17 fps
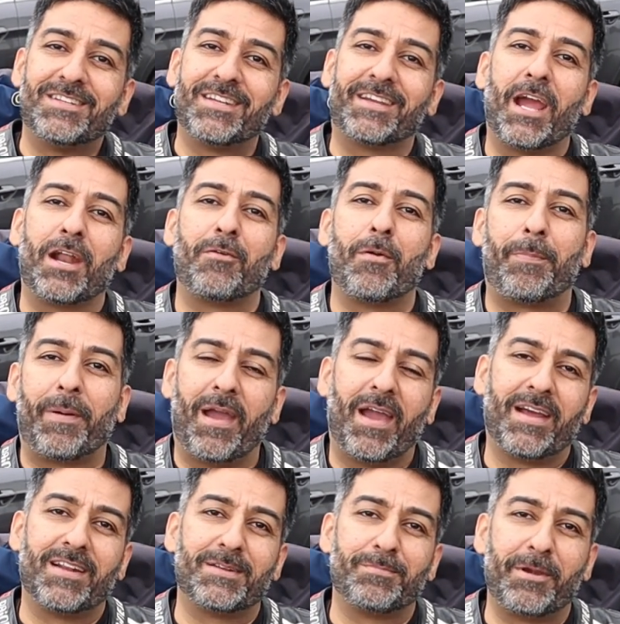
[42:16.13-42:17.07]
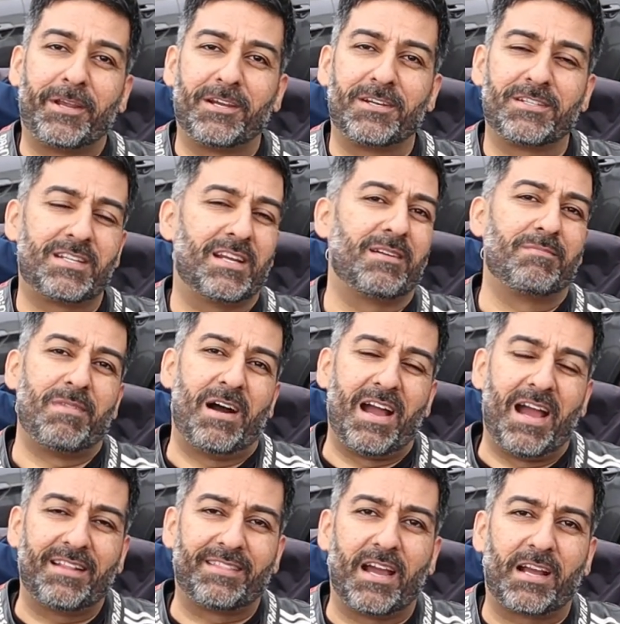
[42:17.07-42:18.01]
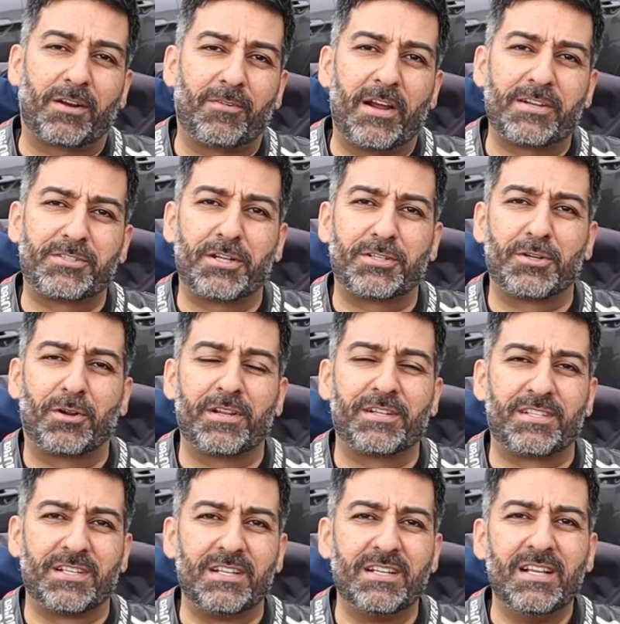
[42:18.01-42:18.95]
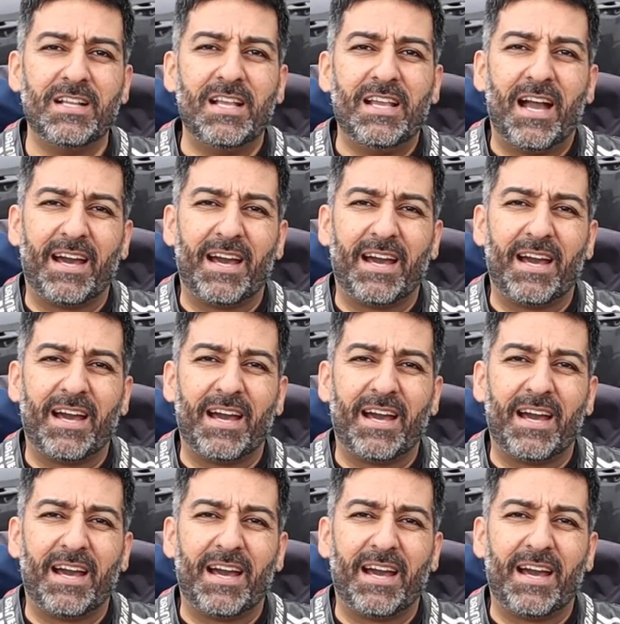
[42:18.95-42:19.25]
to get repaired because I had that crash at Donington